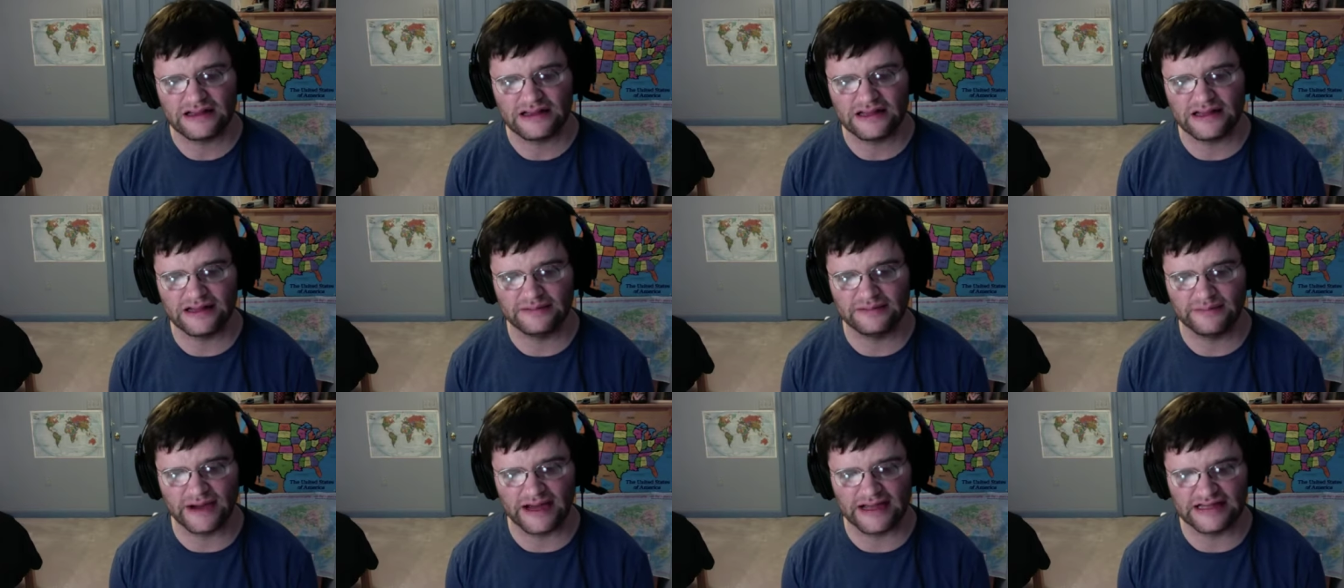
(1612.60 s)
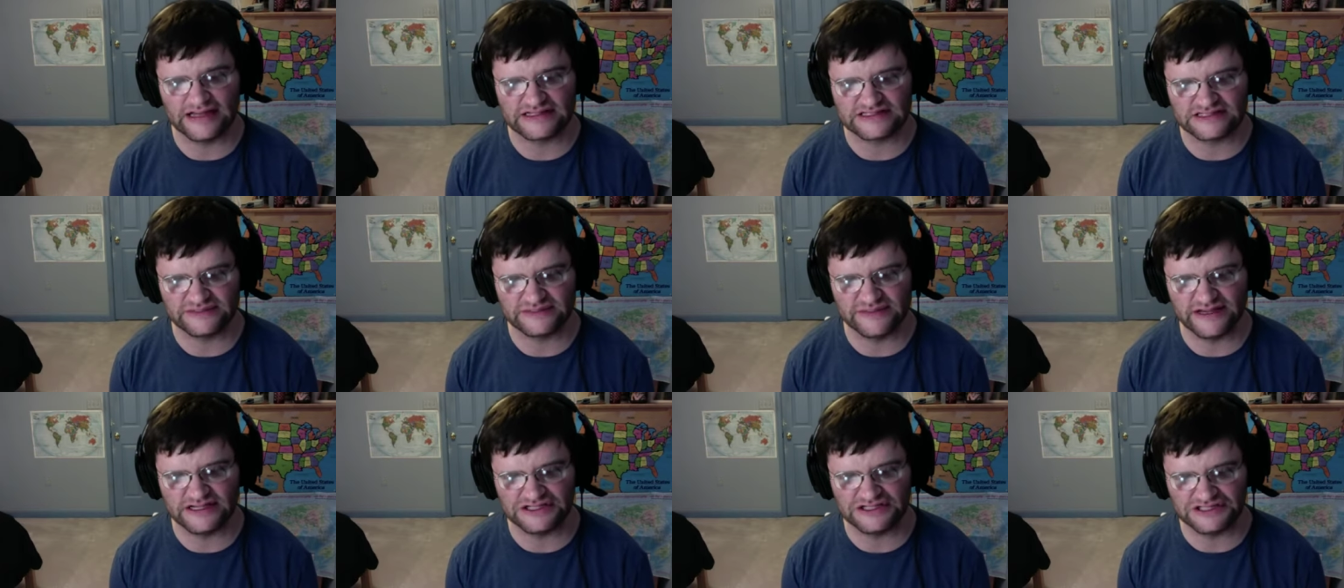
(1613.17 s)
in my
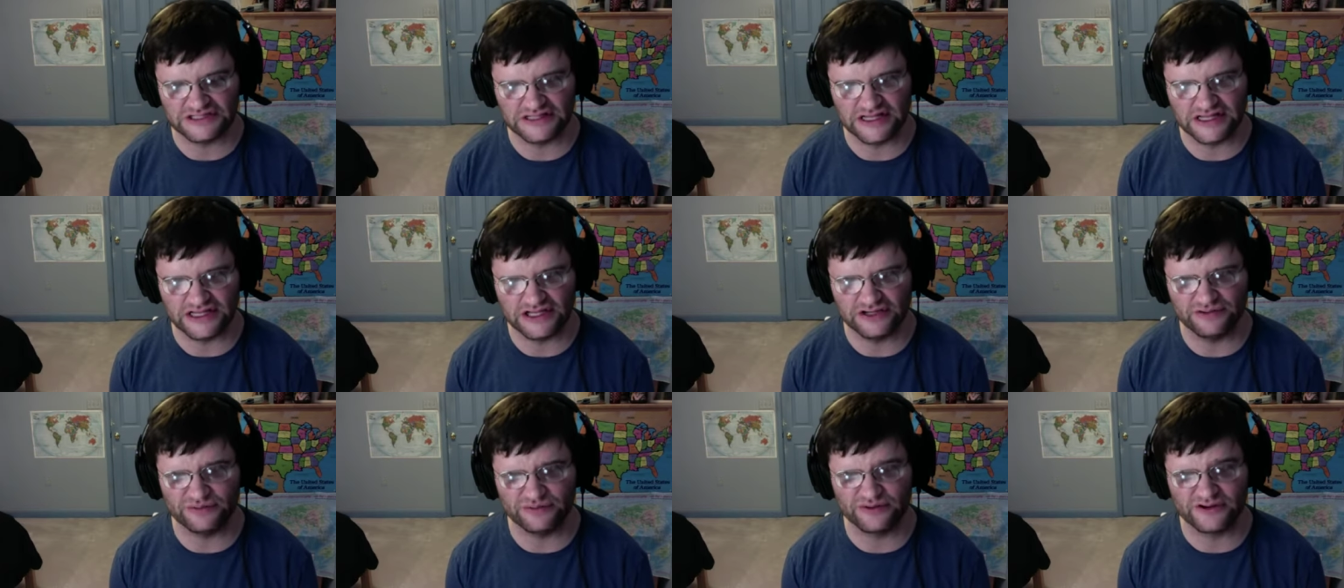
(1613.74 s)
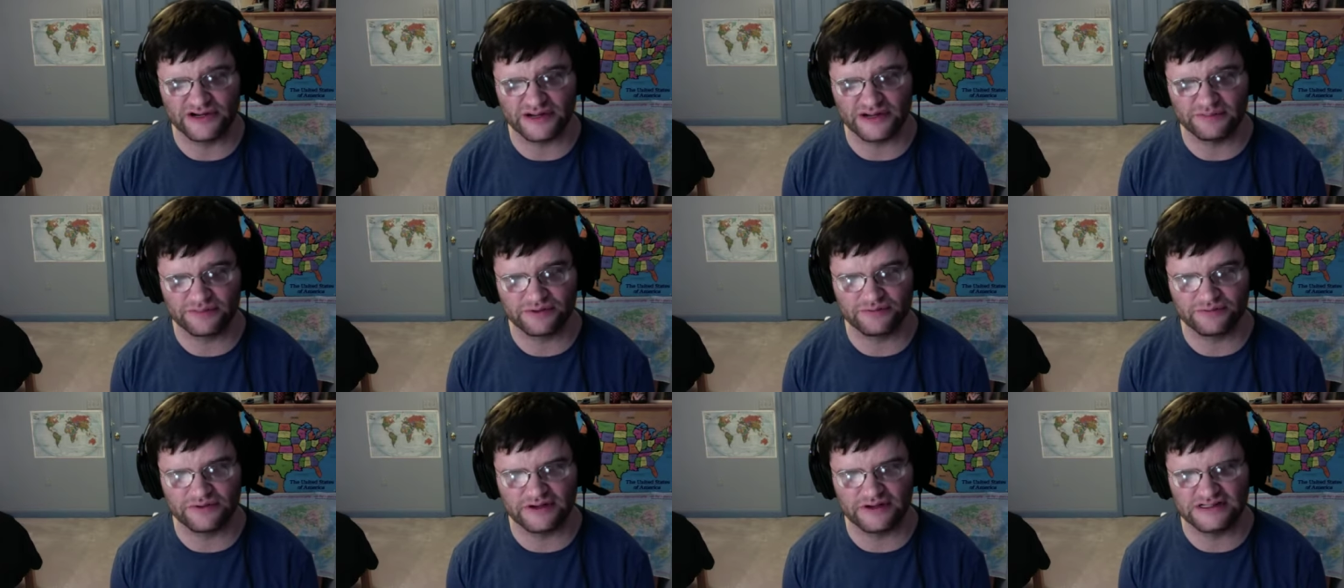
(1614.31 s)
estimation, that you were
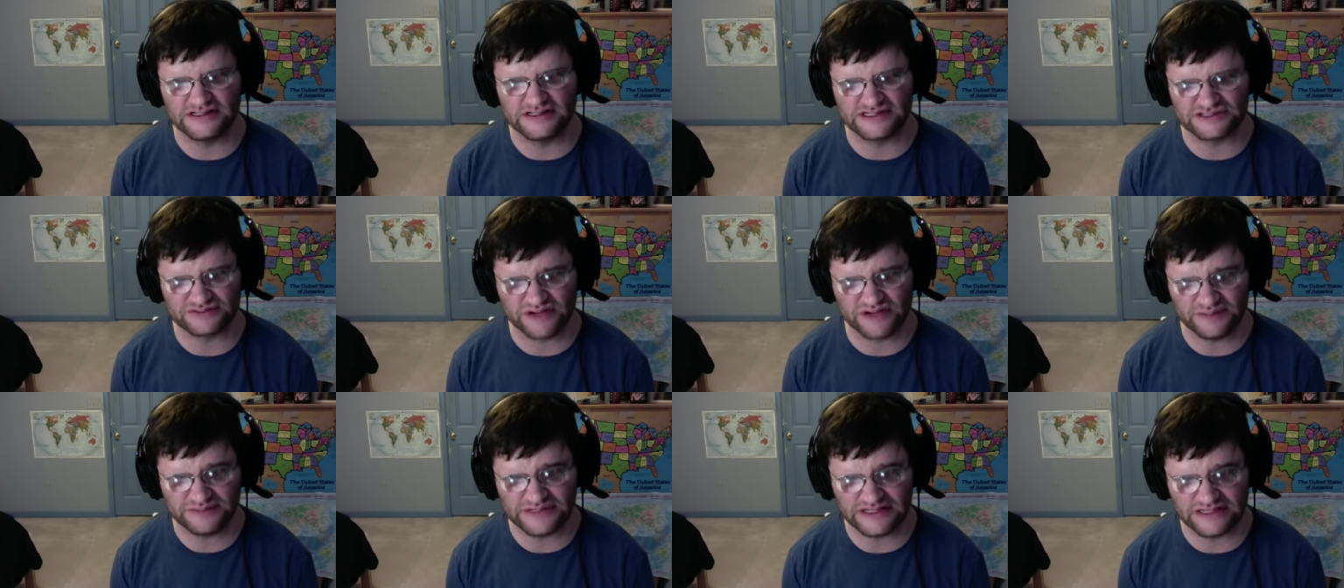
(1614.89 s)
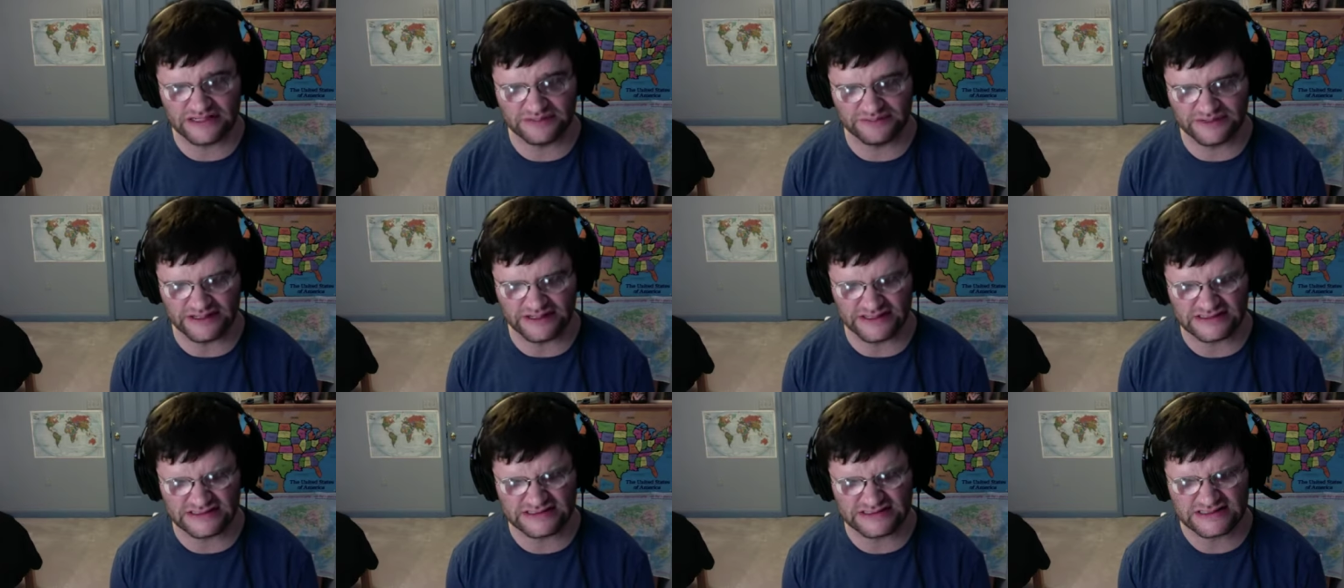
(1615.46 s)
number one disrupting the
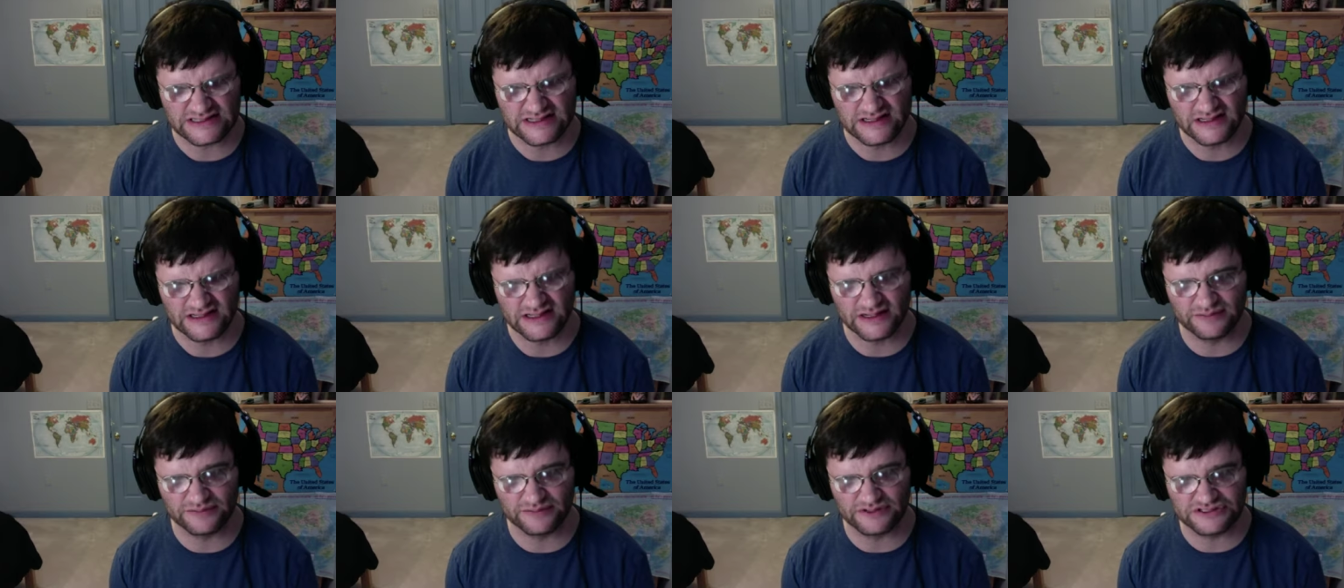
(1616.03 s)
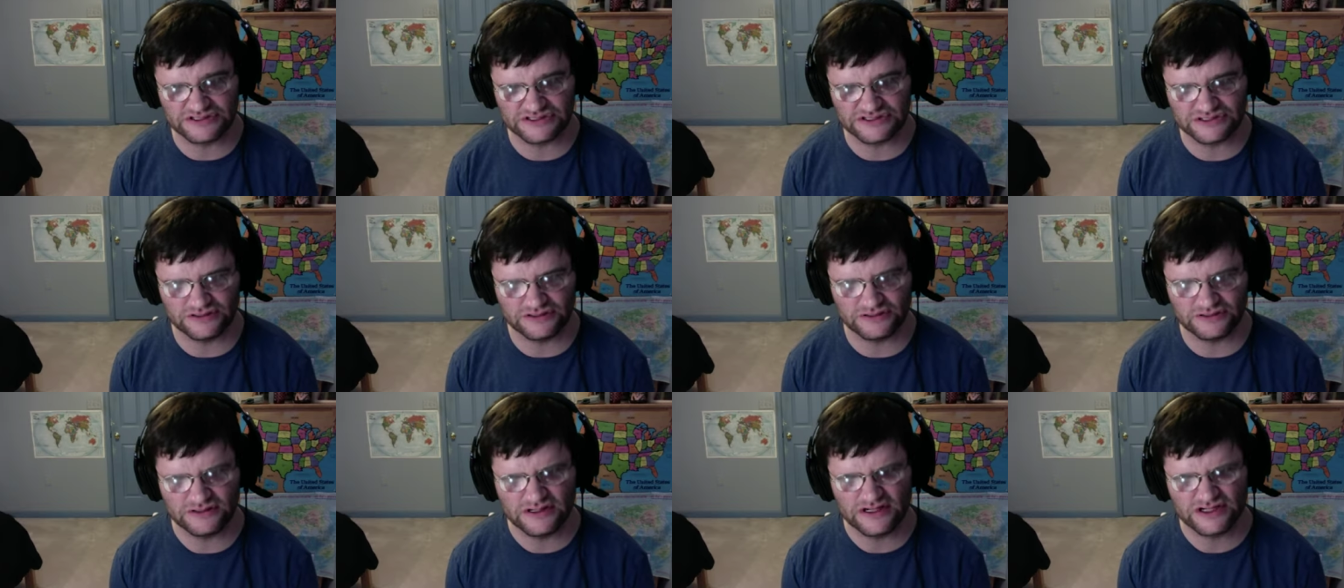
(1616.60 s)
peace, number
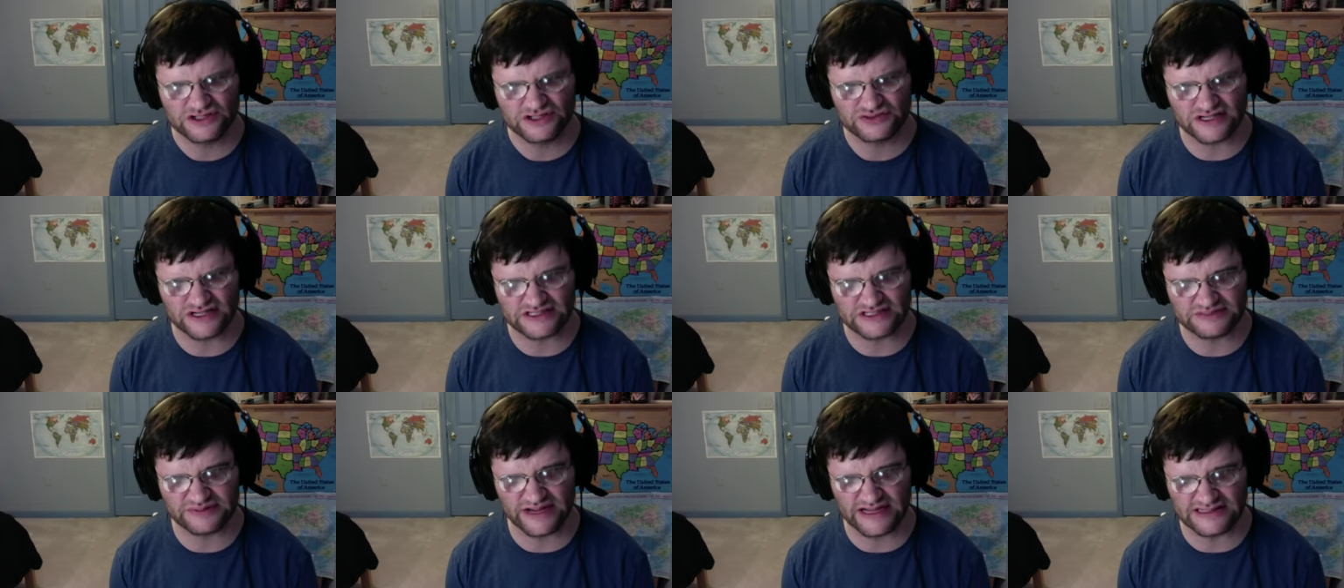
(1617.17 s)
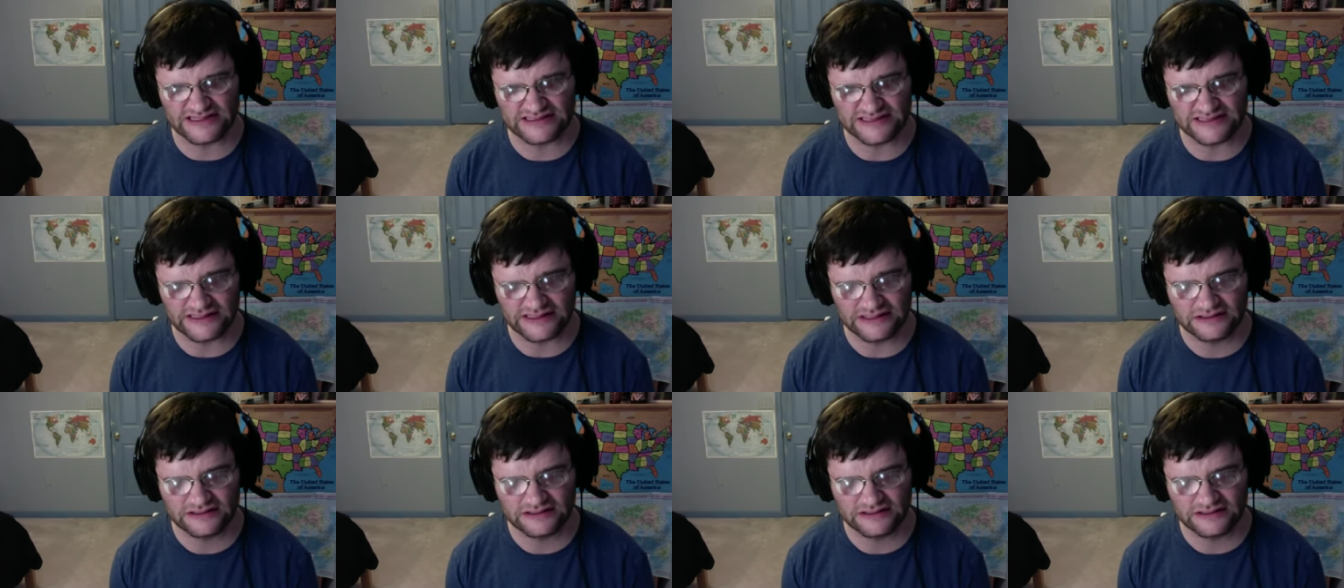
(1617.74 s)
two trespassing.